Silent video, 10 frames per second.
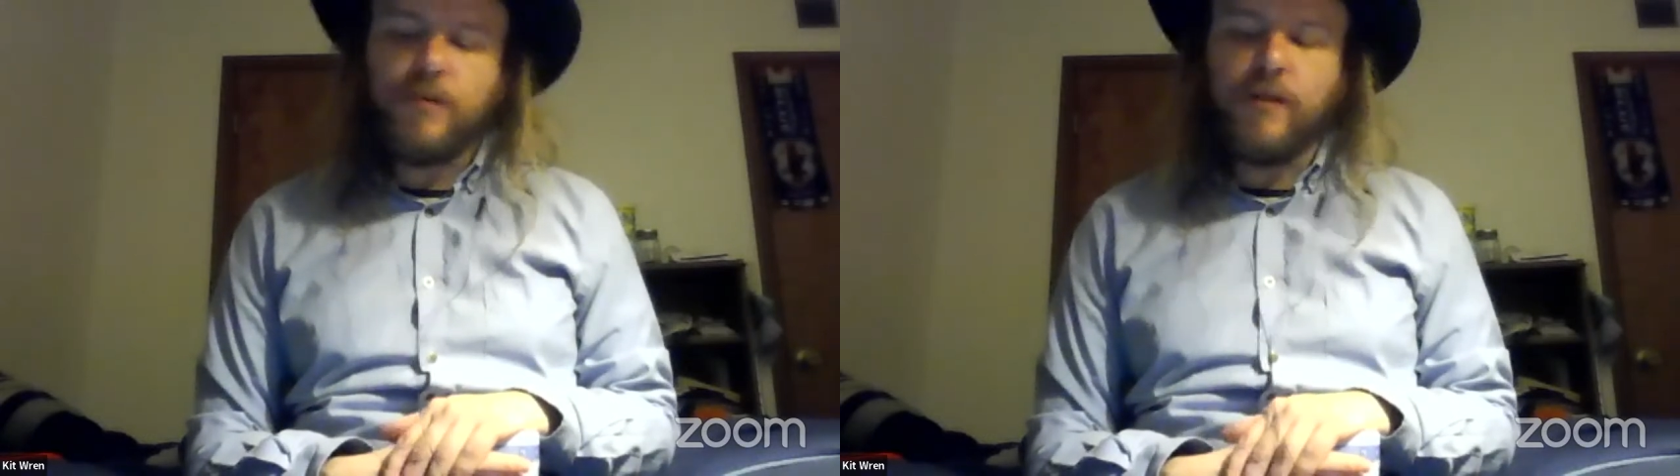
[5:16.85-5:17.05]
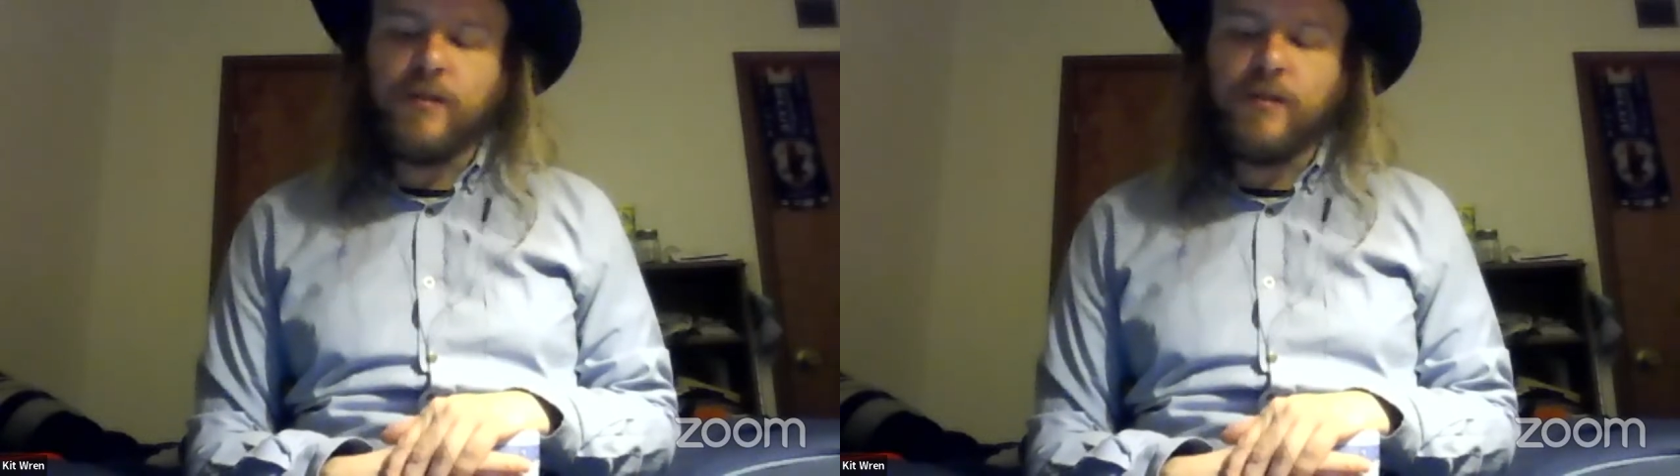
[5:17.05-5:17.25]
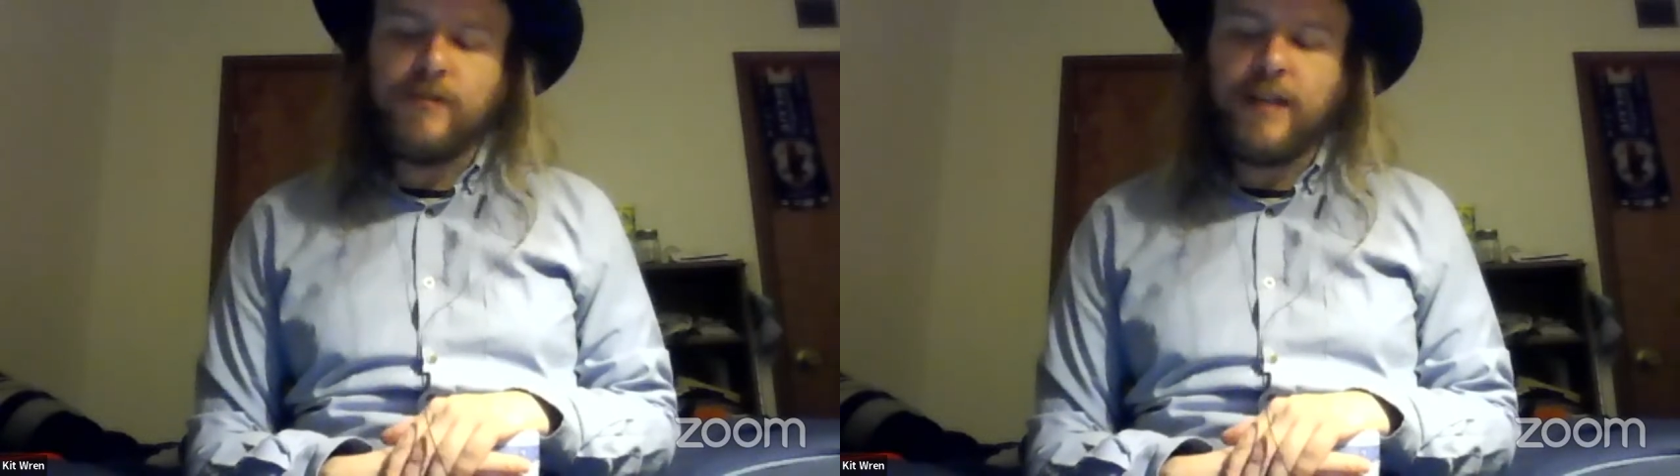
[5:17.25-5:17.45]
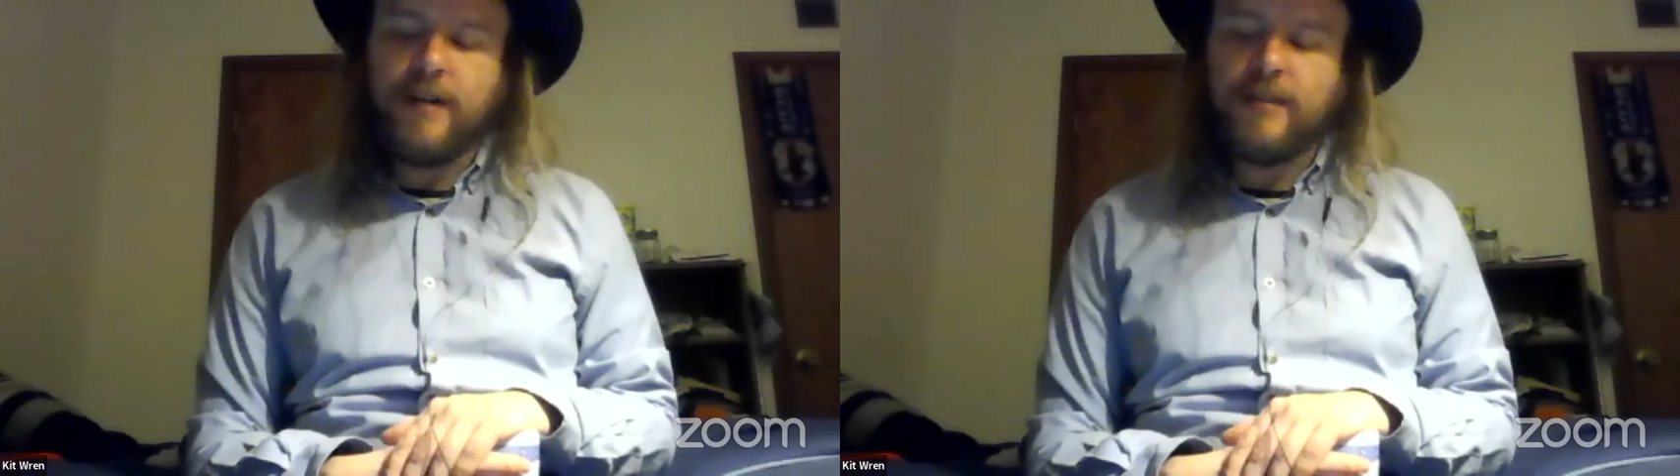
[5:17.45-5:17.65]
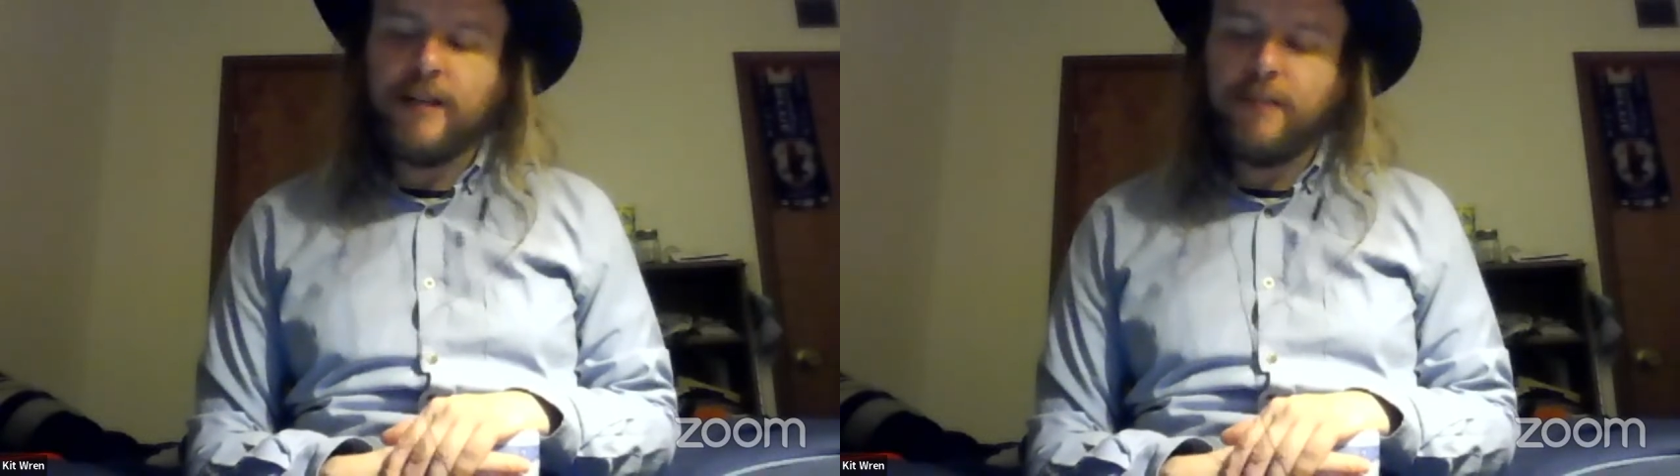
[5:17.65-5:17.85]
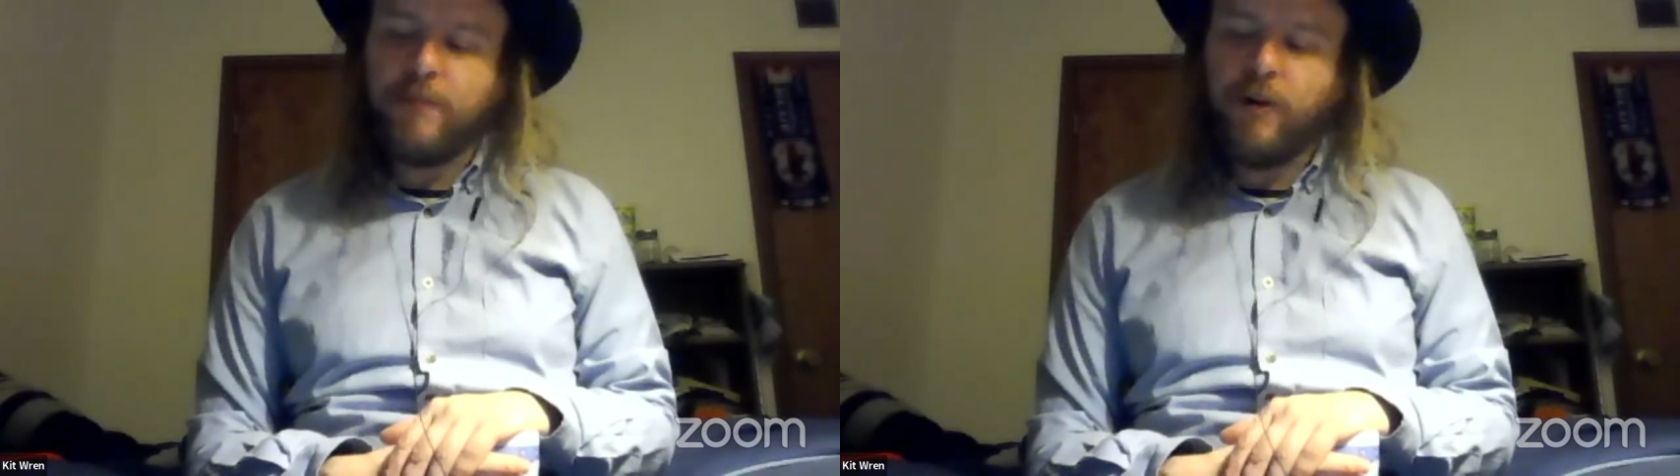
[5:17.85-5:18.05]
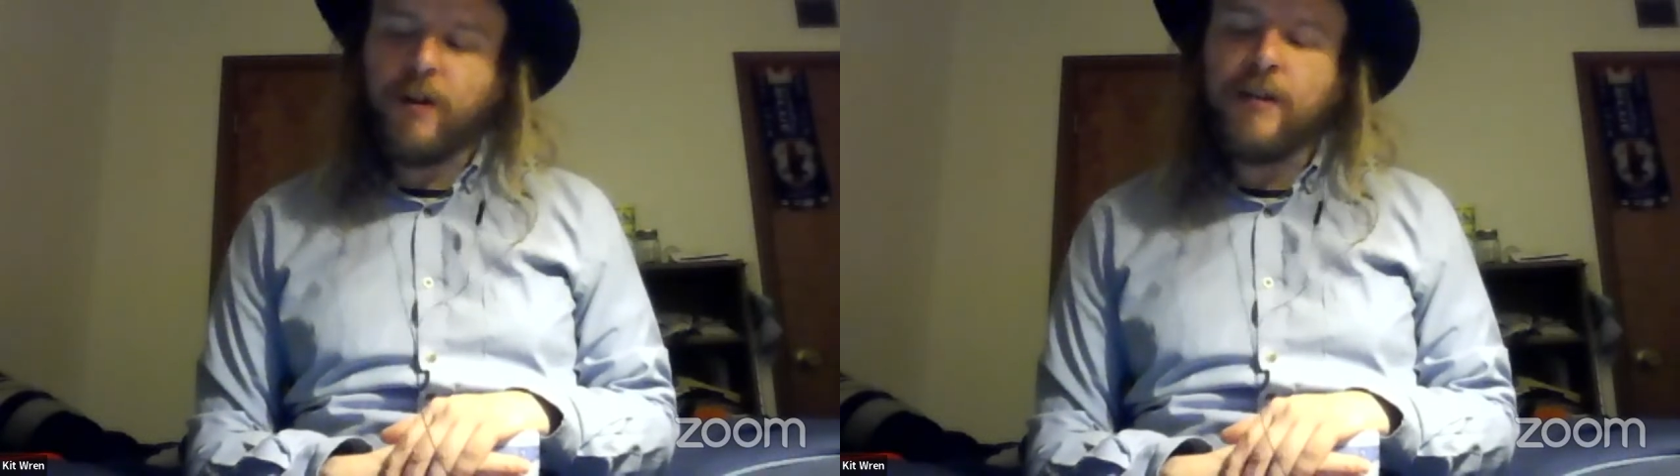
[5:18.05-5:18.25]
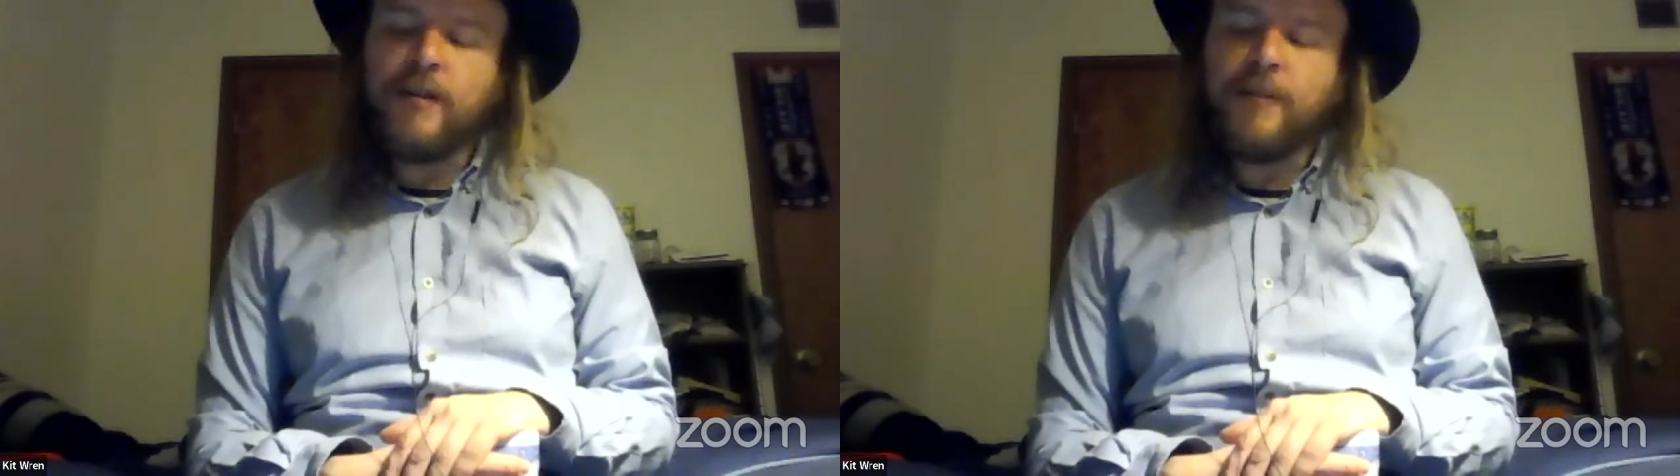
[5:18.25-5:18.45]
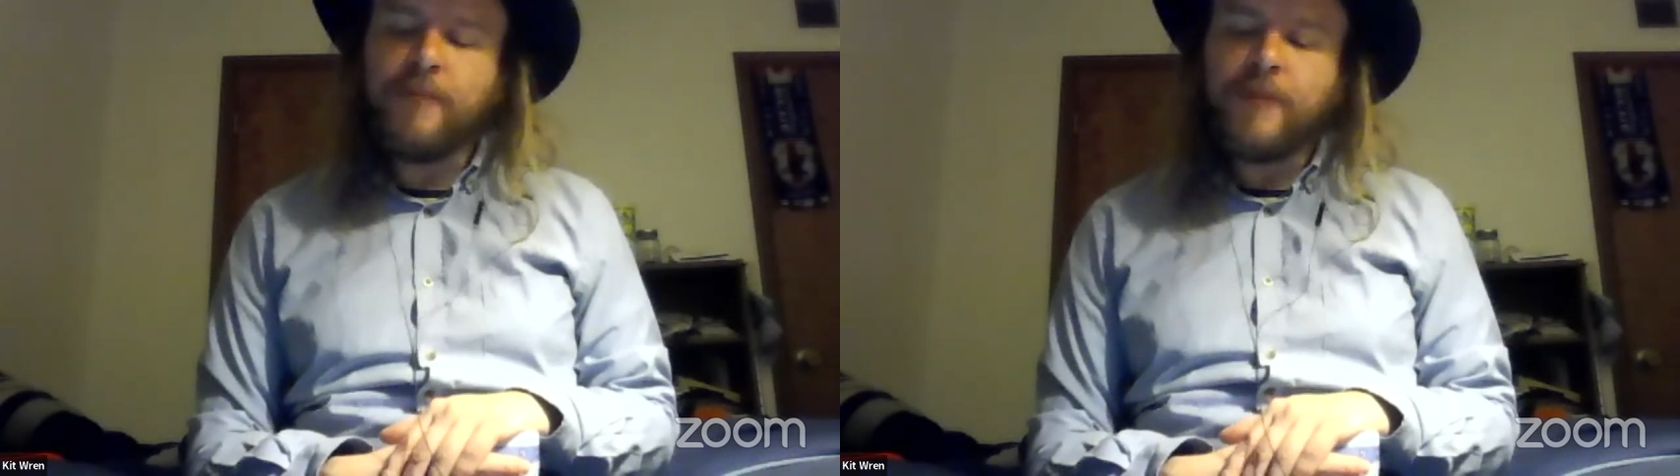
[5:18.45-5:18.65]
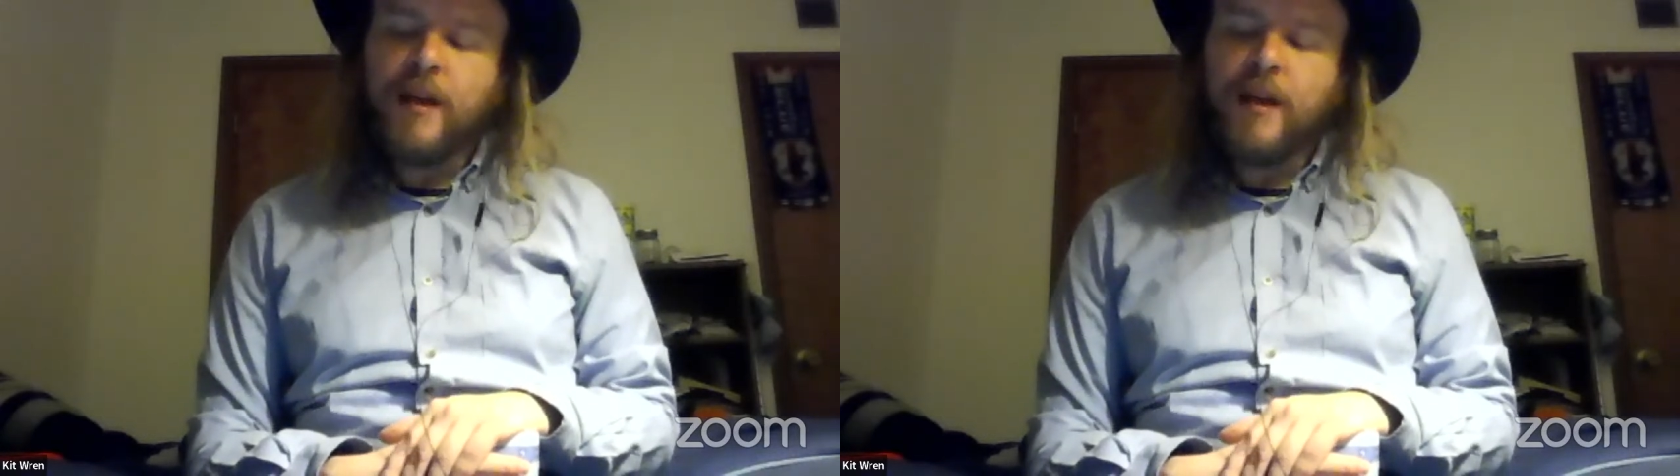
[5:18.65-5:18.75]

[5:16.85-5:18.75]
ruins of downtown Portland.